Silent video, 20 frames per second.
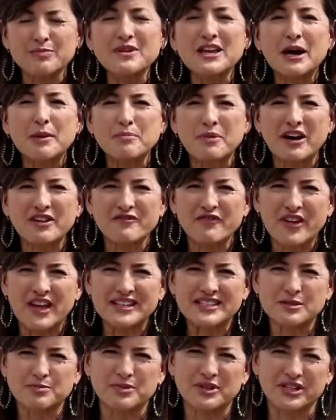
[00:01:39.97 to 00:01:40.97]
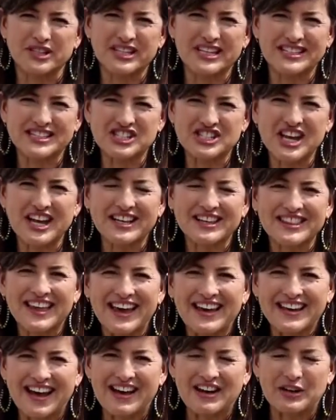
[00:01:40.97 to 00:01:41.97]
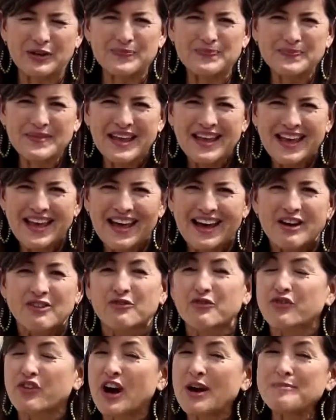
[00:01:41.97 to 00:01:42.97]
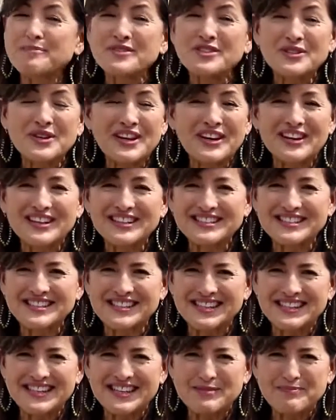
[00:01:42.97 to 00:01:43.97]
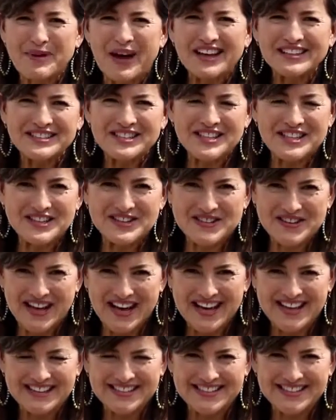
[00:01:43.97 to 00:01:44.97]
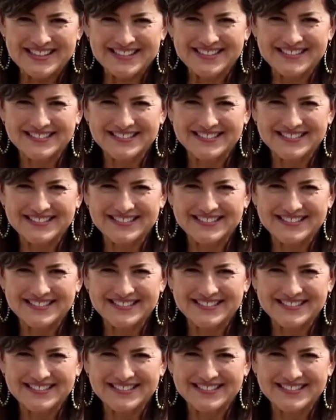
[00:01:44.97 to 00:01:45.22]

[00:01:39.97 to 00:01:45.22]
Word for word: me up on Facebook and check that out. From New York City, back to you guys.